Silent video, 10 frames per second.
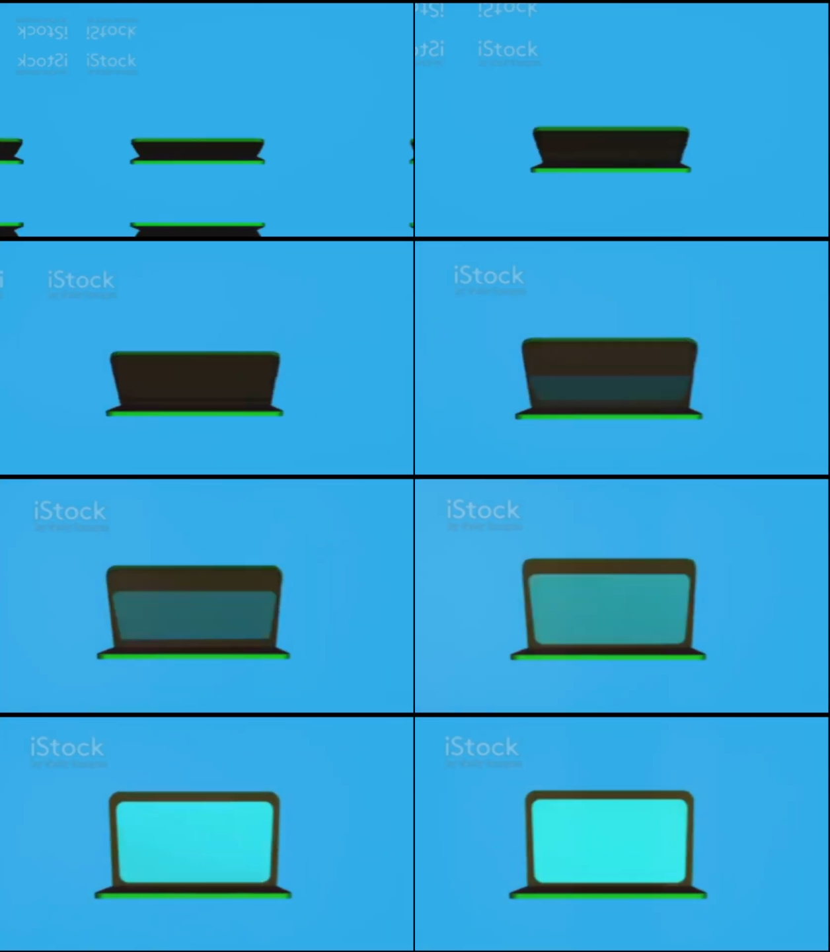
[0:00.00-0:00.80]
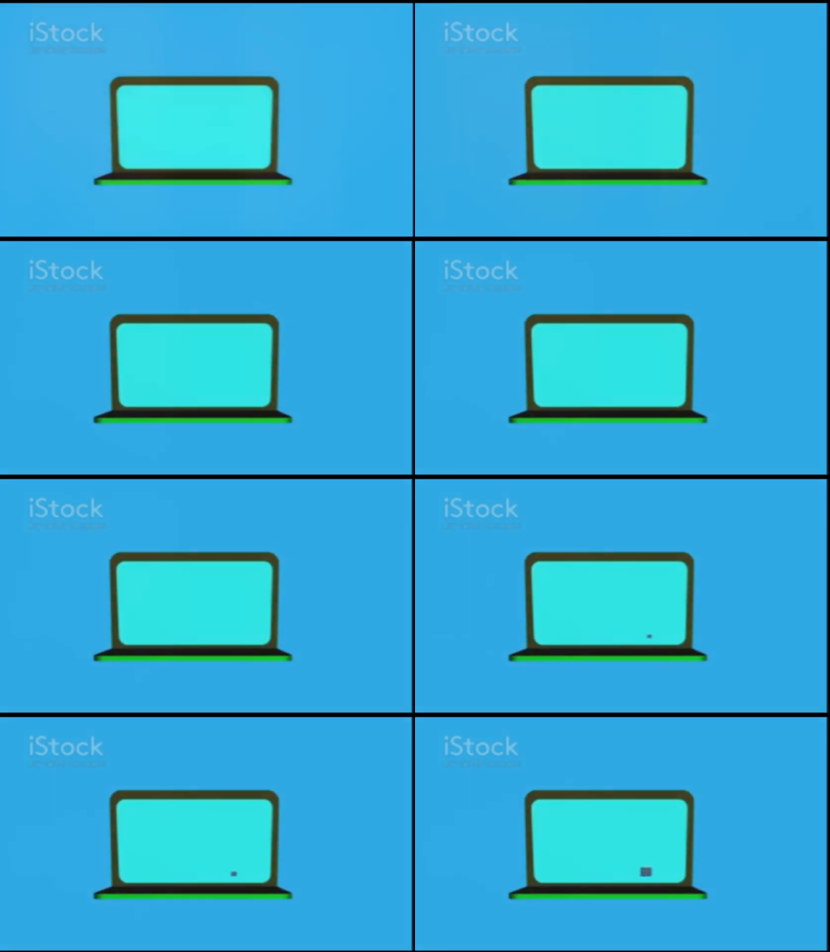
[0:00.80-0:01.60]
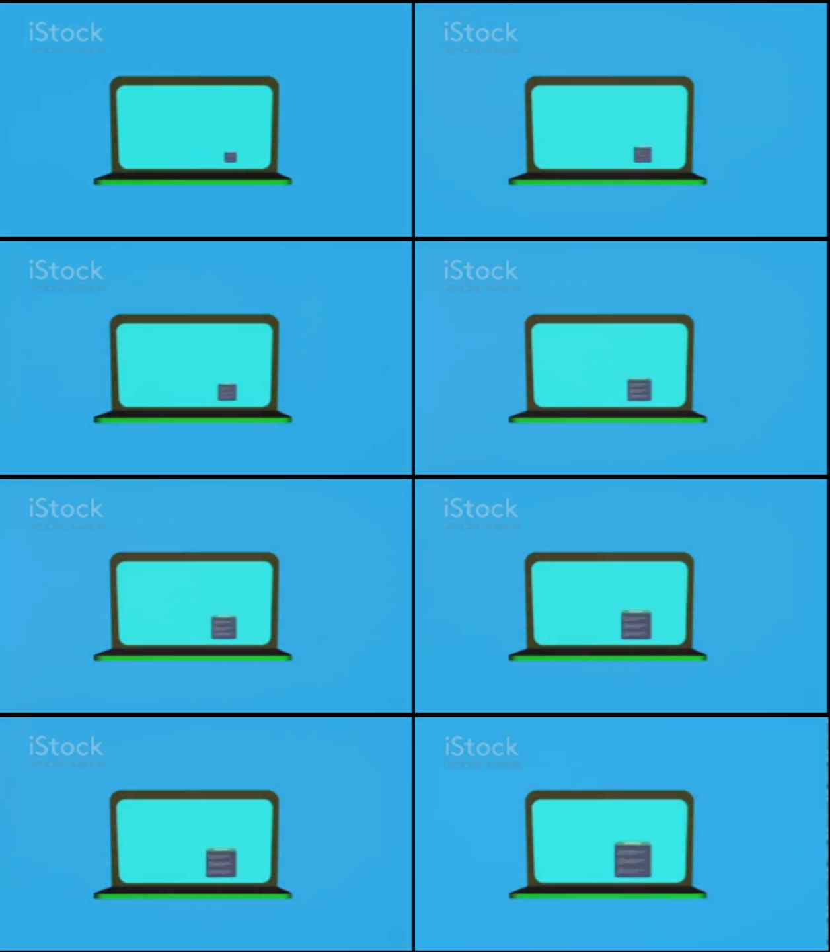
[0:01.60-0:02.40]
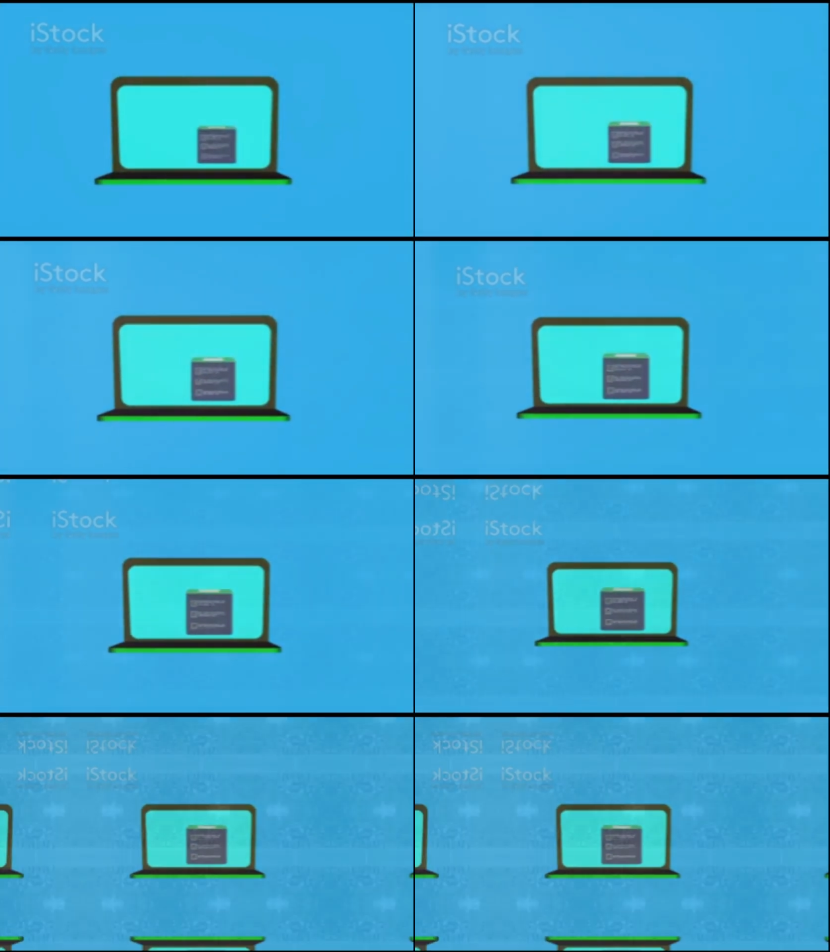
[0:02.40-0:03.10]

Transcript: Nobody's mouth can be seen.